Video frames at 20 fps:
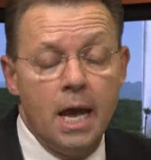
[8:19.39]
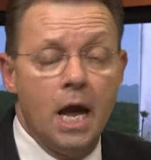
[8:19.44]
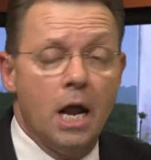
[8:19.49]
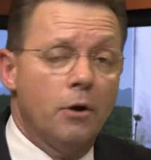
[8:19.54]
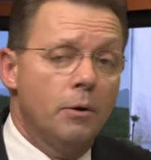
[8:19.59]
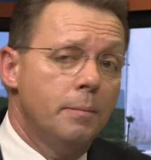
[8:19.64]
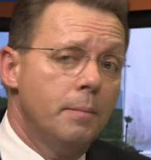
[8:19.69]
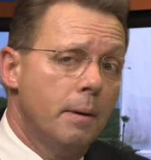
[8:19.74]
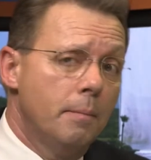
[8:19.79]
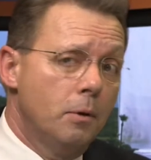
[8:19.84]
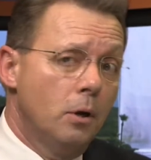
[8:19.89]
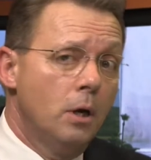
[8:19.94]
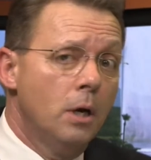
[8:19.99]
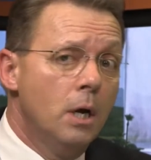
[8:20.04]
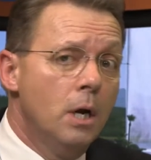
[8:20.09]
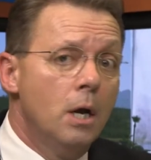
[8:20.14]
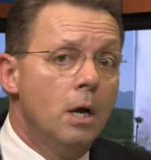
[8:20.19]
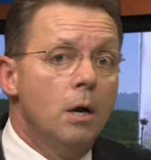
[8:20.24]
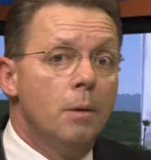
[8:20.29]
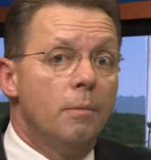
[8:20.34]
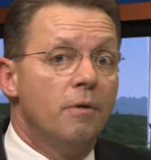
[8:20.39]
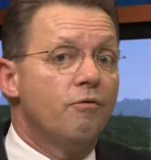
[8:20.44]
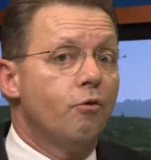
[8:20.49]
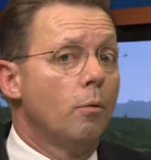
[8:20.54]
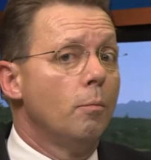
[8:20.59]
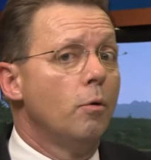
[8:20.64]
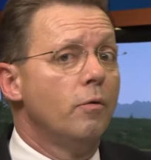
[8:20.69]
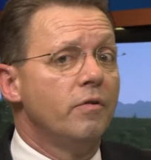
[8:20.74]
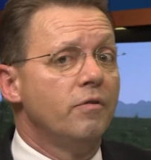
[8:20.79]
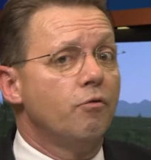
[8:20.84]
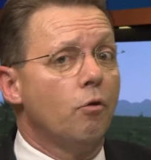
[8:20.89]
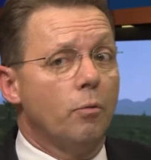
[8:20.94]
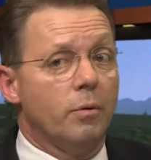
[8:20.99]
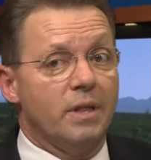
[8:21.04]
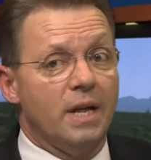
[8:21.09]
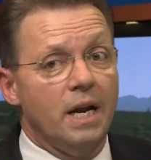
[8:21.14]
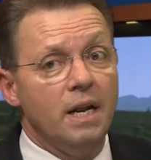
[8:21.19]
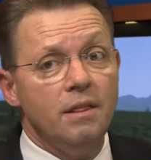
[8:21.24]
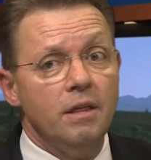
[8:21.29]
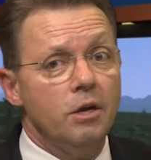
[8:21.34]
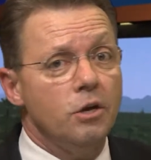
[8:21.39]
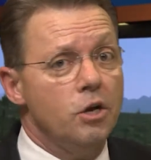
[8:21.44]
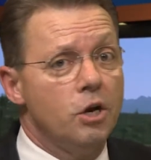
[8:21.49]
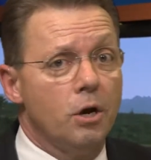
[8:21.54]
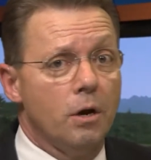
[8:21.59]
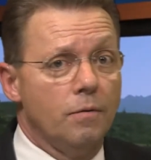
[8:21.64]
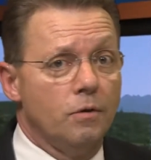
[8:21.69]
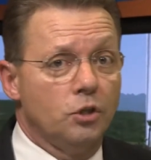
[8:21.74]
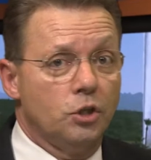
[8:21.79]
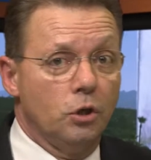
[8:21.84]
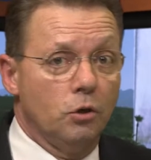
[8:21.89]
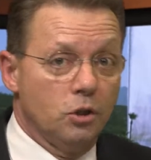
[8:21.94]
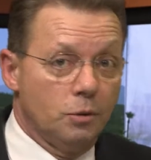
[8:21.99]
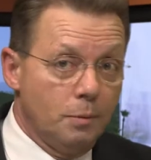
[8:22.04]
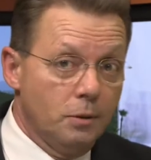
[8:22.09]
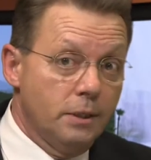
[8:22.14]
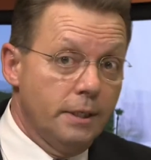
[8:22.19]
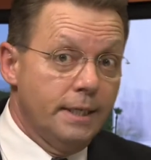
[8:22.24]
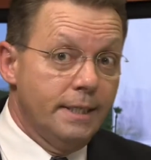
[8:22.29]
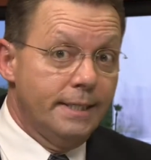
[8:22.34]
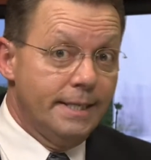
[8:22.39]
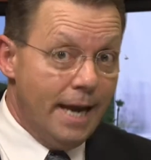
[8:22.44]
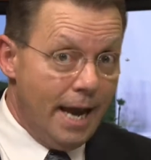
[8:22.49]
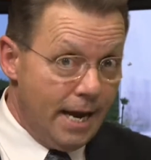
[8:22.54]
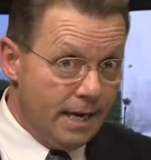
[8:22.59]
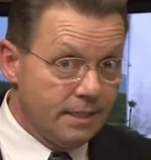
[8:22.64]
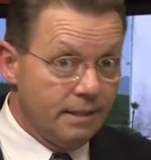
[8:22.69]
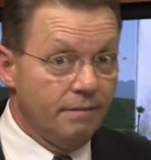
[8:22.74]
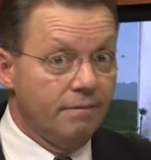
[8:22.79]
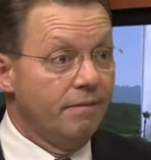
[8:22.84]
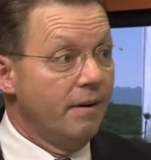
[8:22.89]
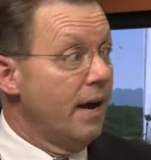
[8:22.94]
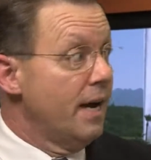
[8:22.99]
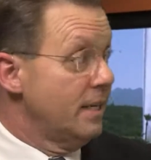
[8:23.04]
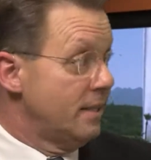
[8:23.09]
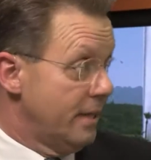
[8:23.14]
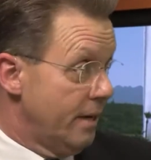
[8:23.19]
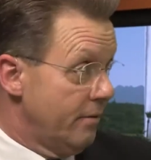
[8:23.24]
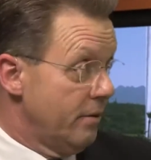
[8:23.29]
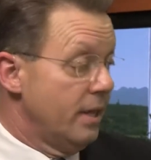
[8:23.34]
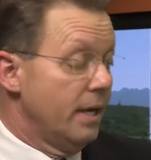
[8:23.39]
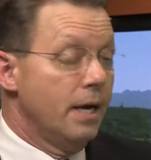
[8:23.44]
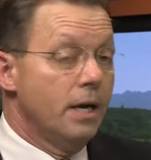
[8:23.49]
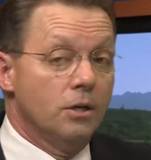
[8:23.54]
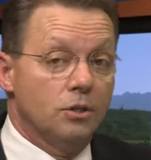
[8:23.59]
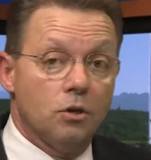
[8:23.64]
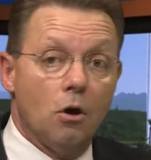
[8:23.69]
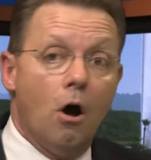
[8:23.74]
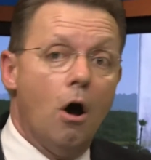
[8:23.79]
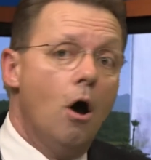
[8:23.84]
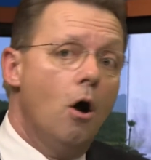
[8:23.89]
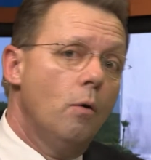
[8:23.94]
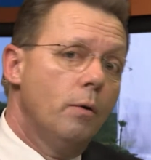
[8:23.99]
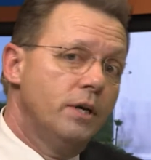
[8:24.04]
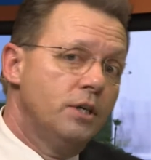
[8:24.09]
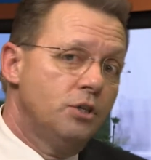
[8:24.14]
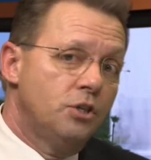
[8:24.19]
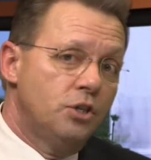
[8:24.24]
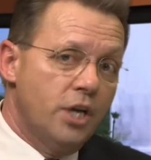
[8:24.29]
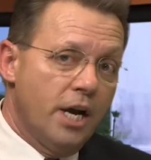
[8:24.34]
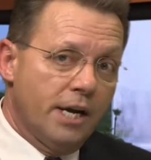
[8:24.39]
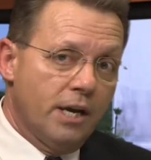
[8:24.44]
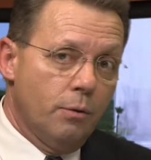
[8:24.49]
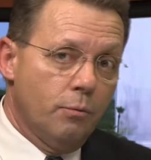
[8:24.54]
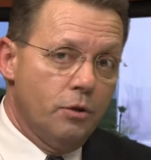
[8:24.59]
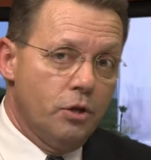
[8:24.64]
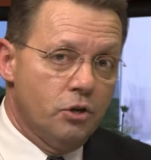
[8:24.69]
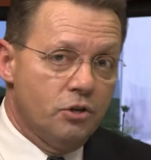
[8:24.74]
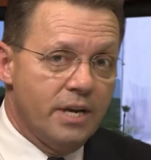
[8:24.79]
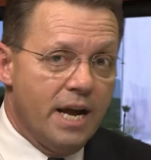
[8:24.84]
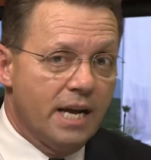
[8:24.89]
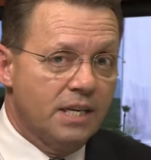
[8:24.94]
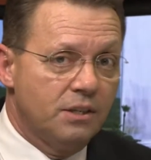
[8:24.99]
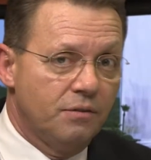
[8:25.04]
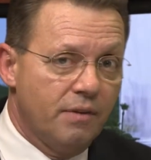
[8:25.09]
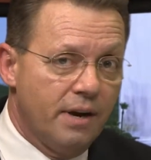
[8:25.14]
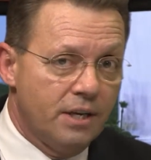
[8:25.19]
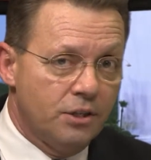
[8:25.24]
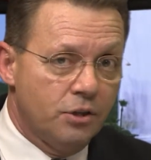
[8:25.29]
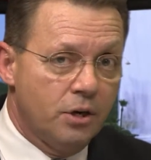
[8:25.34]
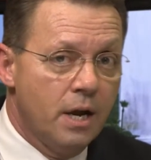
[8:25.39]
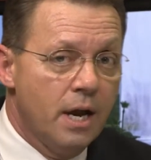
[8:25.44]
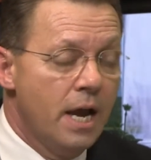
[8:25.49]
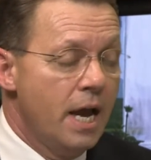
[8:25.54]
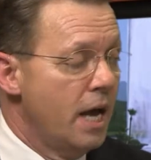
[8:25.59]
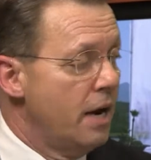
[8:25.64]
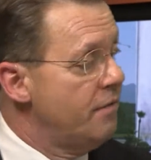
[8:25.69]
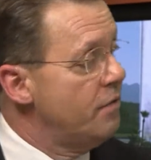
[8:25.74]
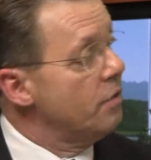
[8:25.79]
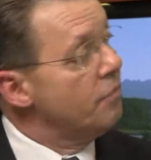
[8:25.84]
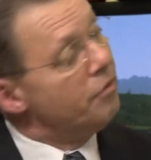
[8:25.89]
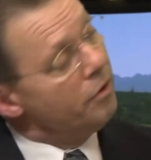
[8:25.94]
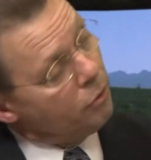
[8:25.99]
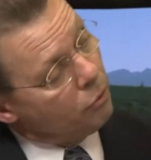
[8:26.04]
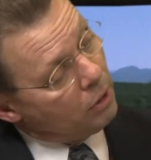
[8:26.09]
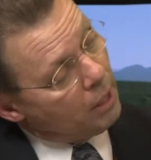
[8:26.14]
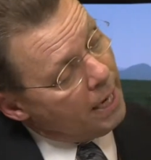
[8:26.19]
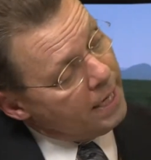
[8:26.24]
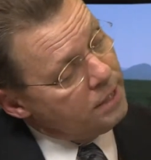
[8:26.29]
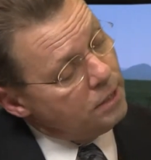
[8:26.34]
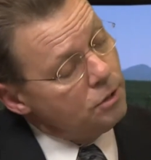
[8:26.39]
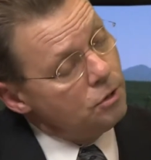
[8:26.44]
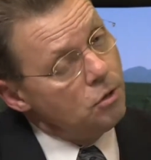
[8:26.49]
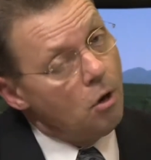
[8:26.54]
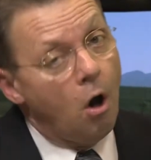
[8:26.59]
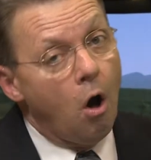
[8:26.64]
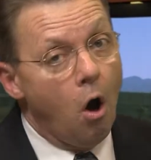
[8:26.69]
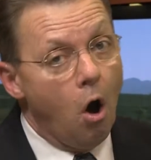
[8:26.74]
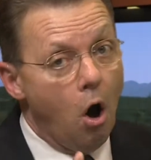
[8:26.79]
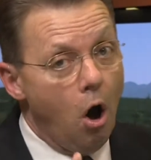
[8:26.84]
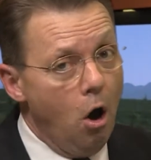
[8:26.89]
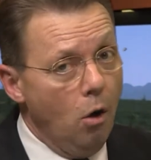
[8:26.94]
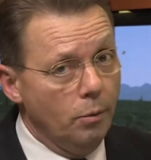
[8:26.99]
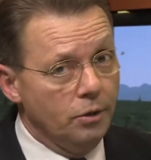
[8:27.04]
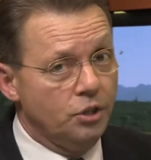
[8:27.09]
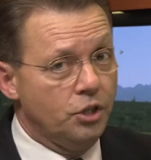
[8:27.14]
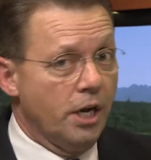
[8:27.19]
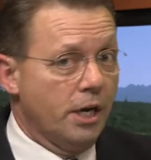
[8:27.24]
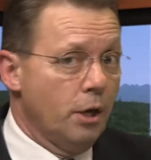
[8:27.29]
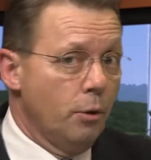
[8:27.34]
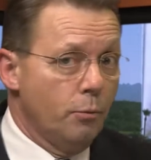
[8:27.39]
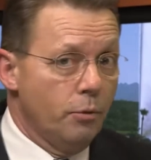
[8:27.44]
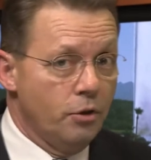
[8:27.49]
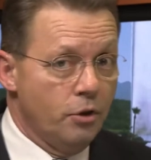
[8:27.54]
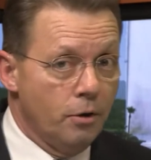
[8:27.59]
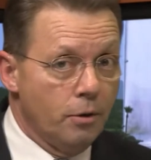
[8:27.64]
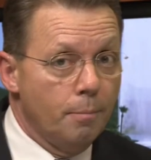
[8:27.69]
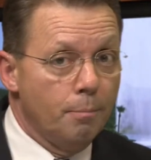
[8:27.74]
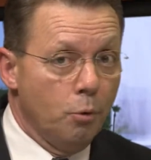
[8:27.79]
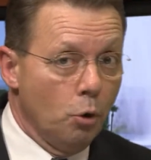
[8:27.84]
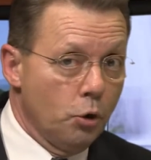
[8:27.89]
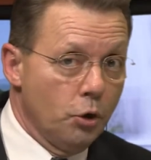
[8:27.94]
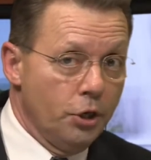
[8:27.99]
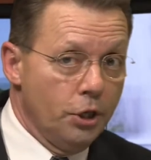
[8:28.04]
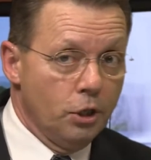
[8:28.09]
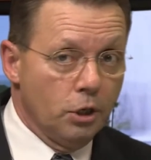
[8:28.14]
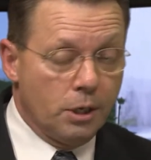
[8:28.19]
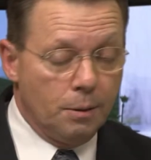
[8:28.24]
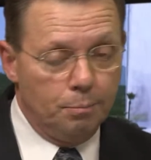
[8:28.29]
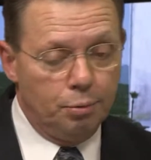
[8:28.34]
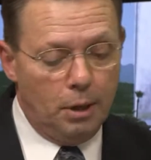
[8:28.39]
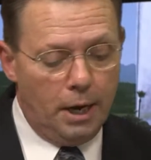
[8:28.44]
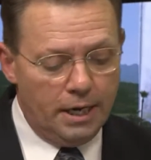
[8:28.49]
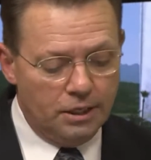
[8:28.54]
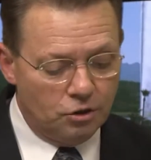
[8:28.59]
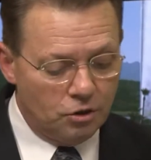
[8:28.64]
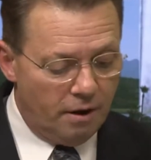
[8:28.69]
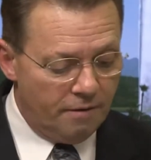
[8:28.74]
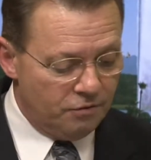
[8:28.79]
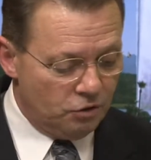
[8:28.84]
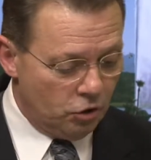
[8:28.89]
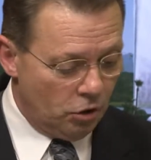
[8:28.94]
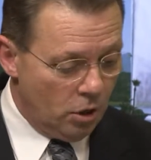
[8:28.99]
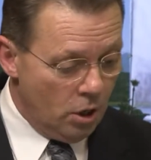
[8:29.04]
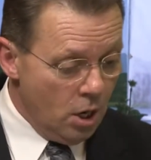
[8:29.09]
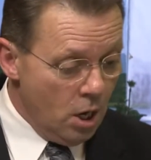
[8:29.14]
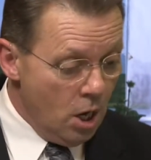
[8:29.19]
And remember, before moving forward with anything you hear on the show, especially tax advice and everything else, always check in with your tax advisor. And if you're FINRA licensed, always check in with your broker dealer compliance officer.